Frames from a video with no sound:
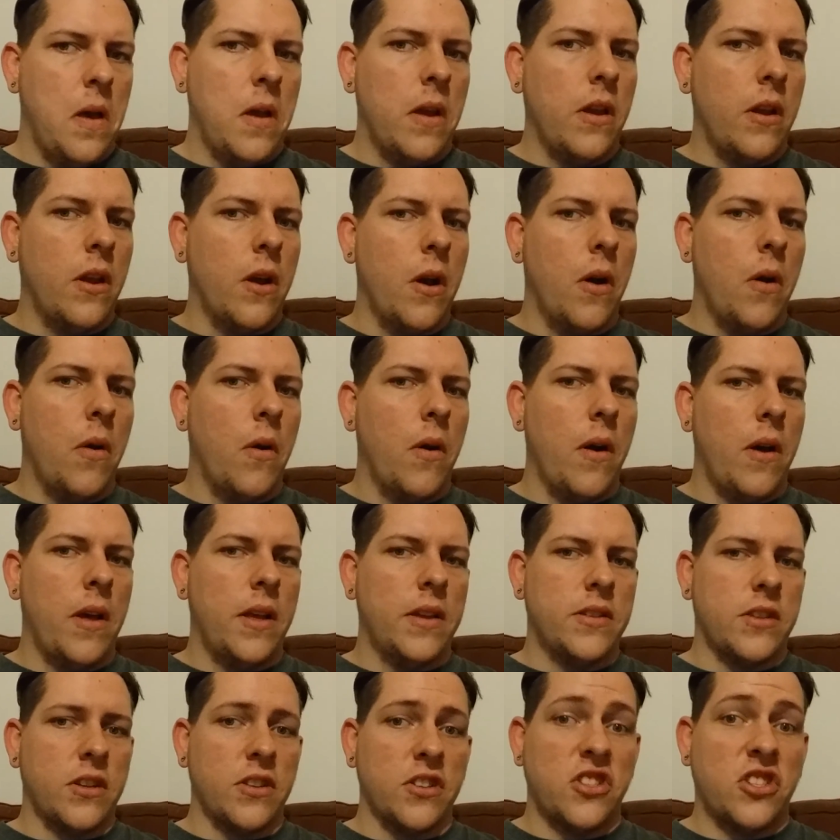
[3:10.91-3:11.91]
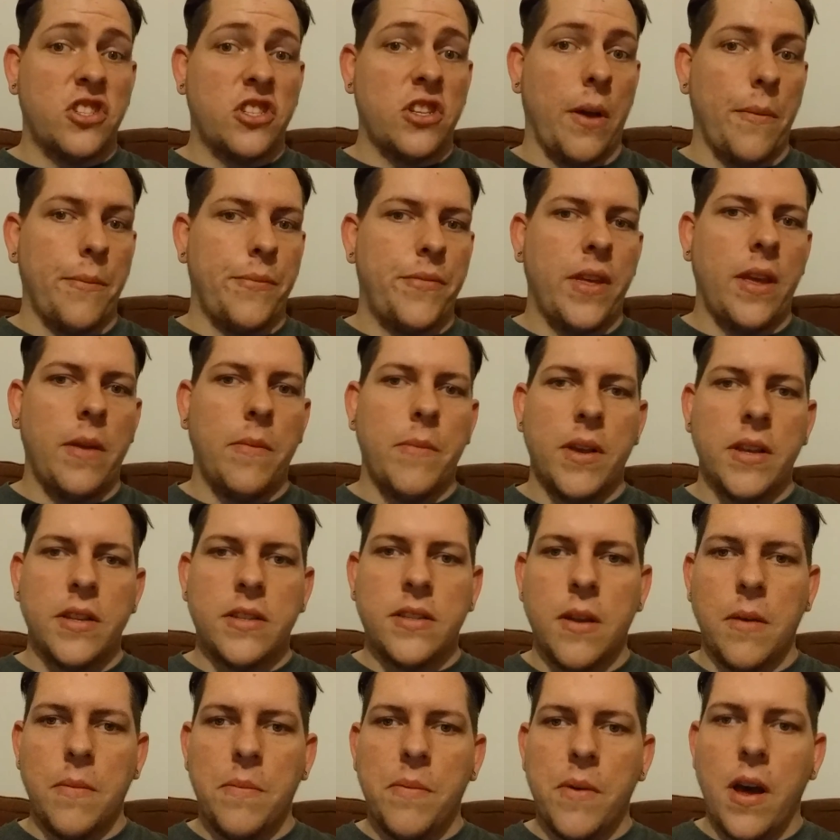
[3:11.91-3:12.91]
is there something
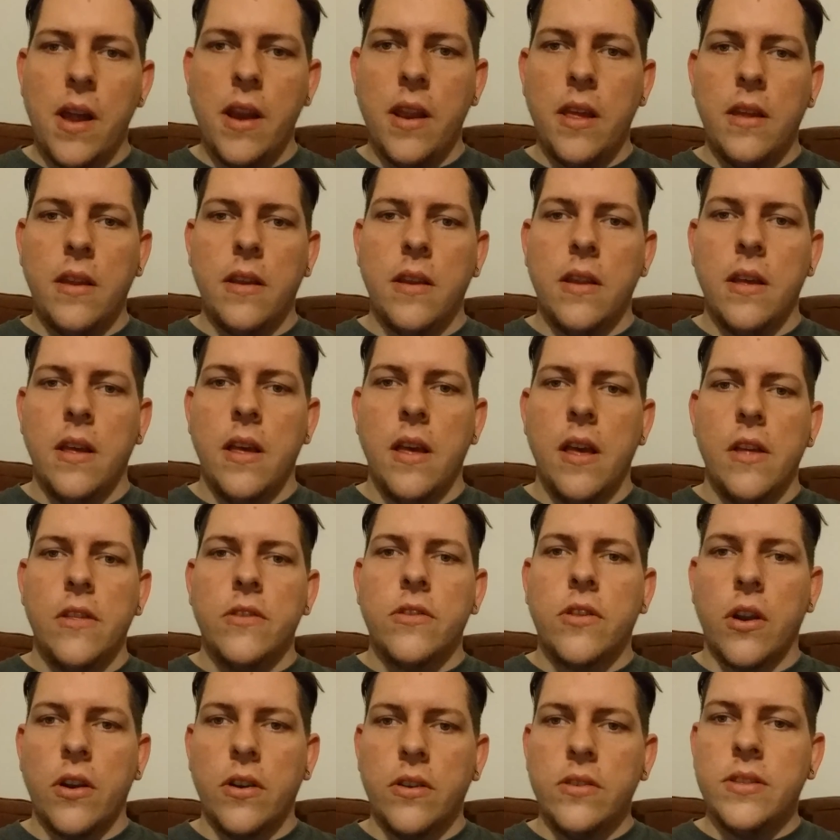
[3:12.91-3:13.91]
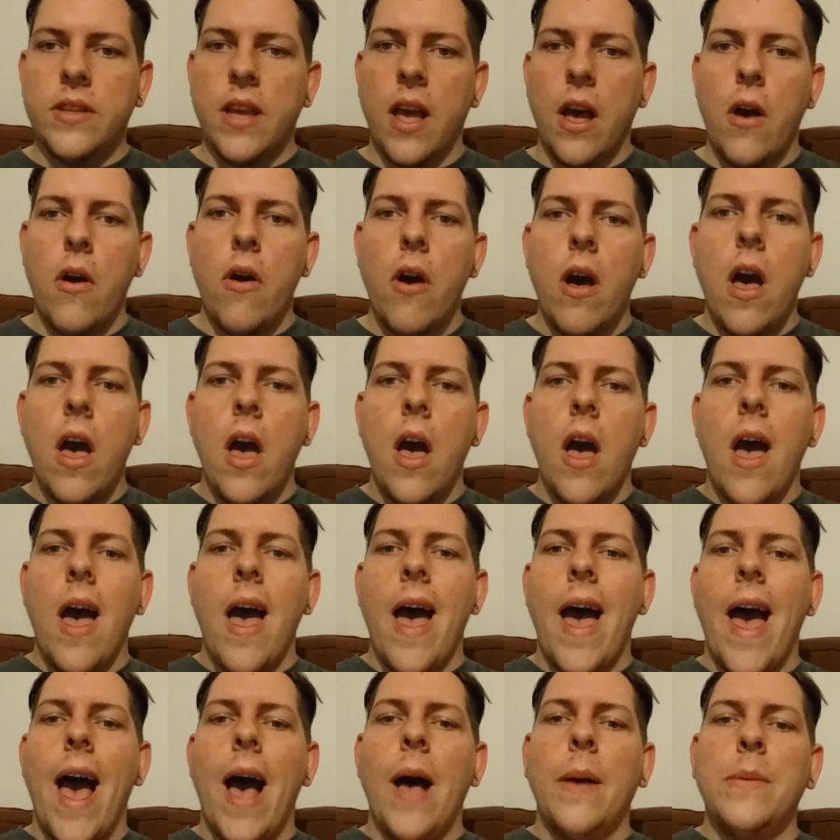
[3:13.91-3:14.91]
messed up on it?" Turns out,
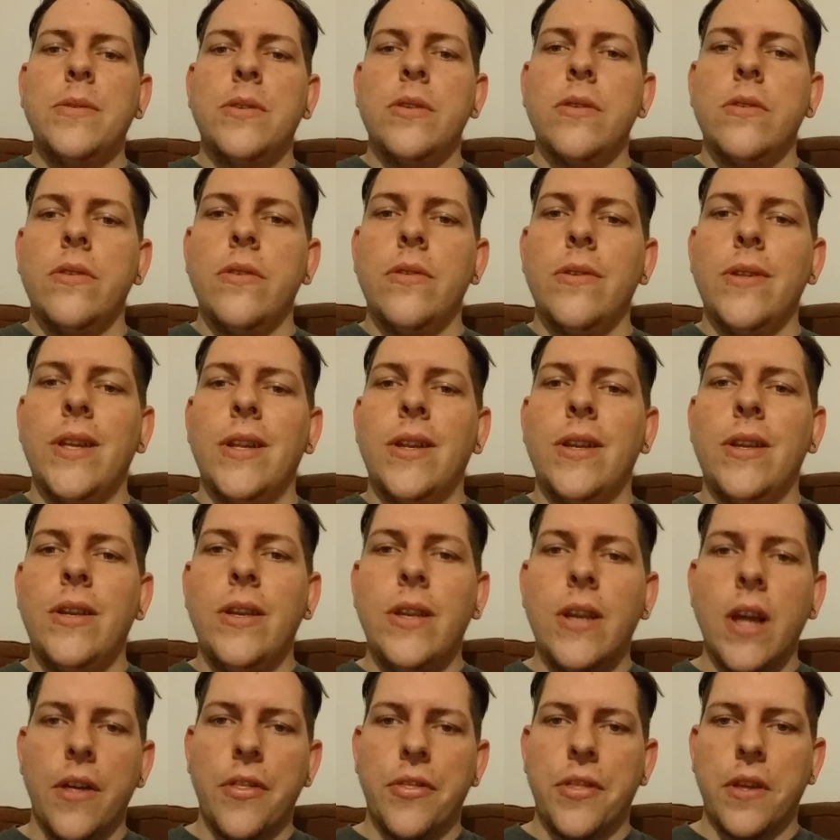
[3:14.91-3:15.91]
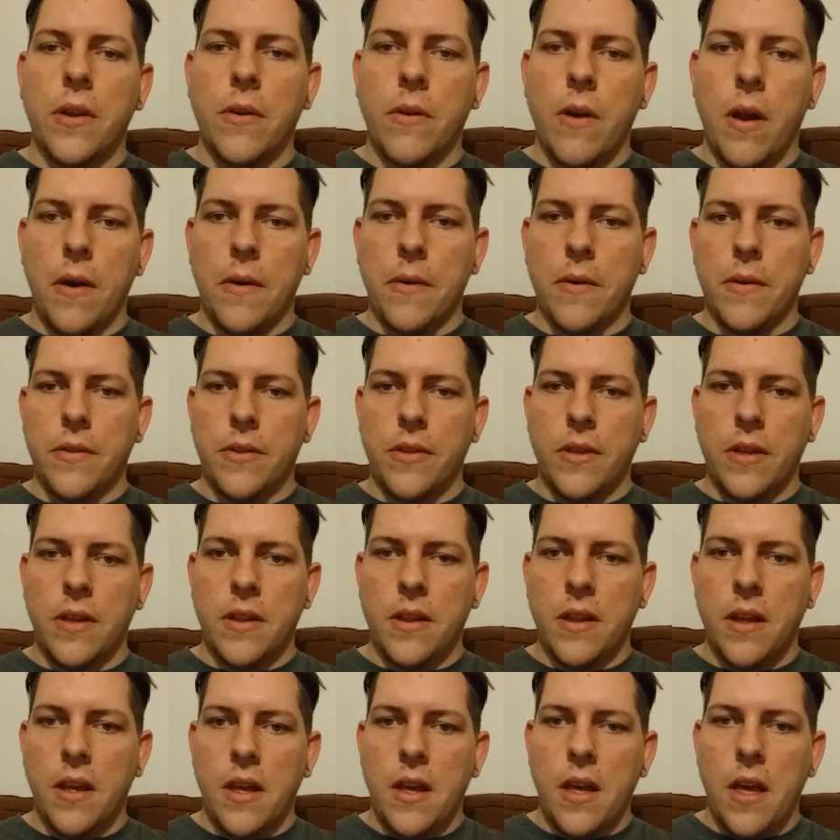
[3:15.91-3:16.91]
absolutely nothing wrong with it.